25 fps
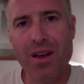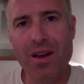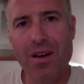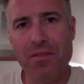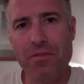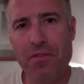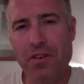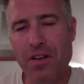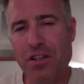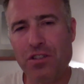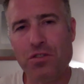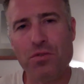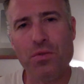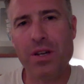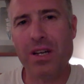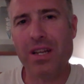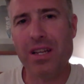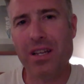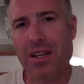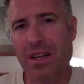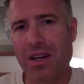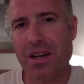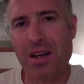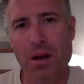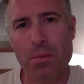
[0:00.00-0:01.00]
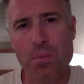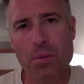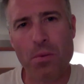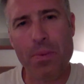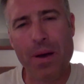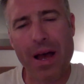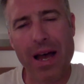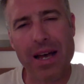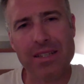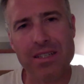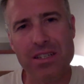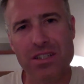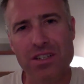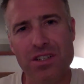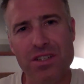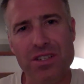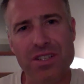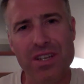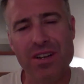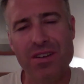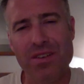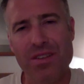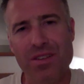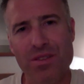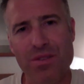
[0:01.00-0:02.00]
finish reading a couple passages
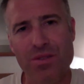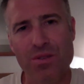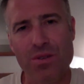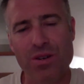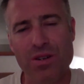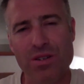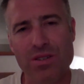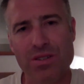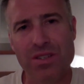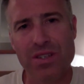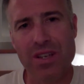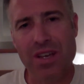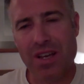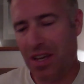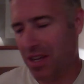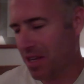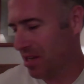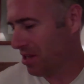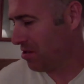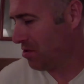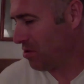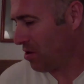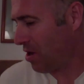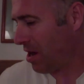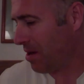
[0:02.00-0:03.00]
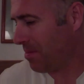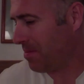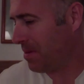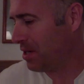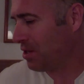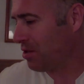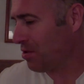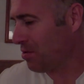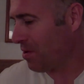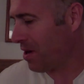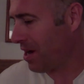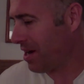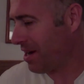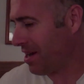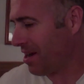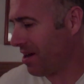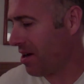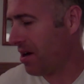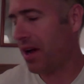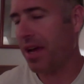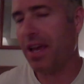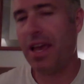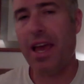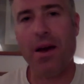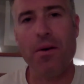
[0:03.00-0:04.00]
here that the Lord is drawing me to right now.
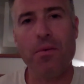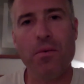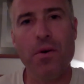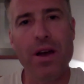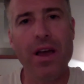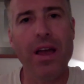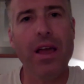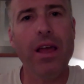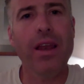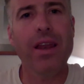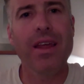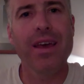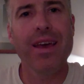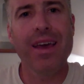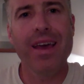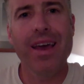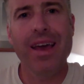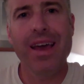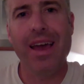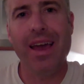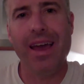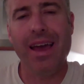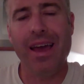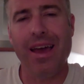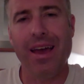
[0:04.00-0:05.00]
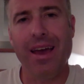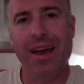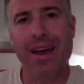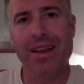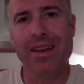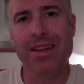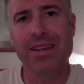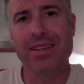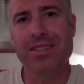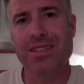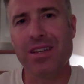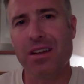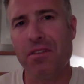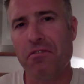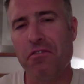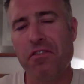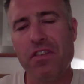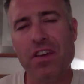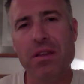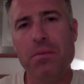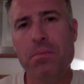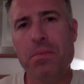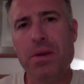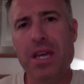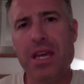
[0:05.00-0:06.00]
I can't wait. And He's going to
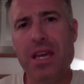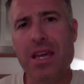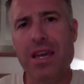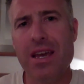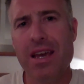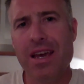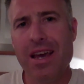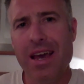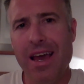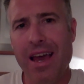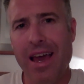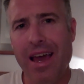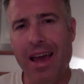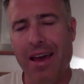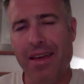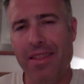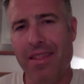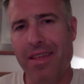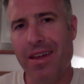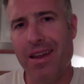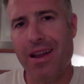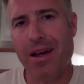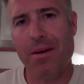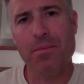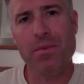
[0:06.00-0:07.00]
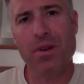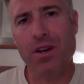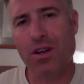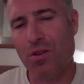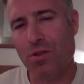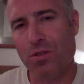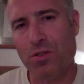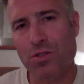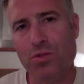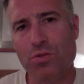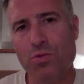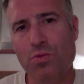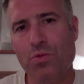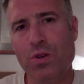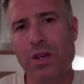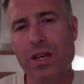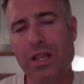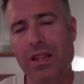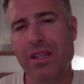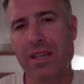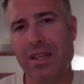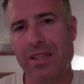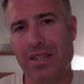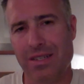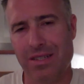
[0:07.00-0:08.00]
feed me, and then I'm going to go
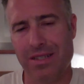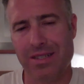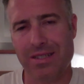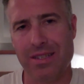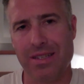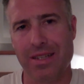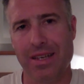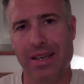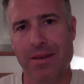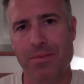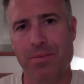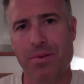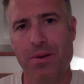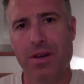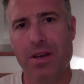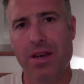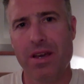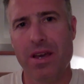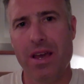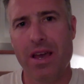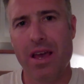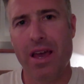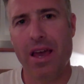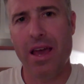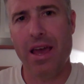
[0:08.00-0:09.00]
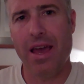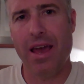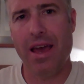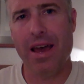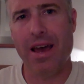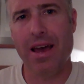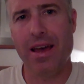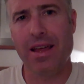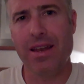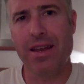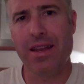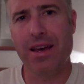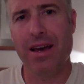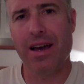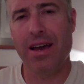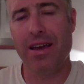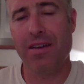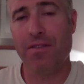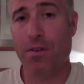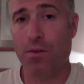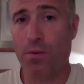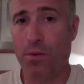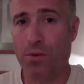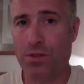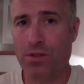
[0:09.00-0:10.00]
sweetly to sleep. And
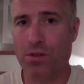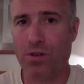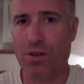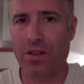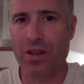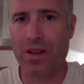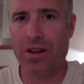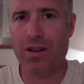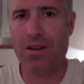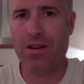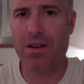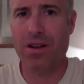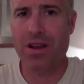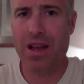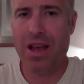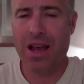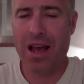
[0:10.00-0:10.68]
if it was earlier,